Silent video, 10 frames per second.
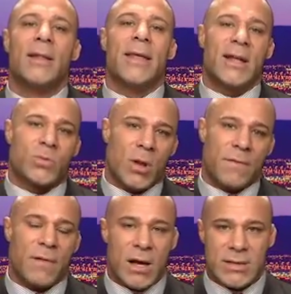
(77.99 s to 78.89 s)
that's one of the
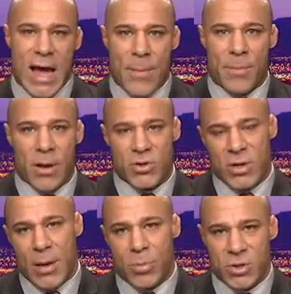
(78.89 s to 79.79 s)
flaws that happened. Belcher
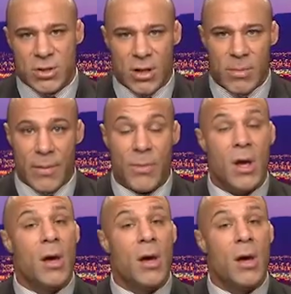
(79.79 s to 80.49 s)
got pushed a little bit.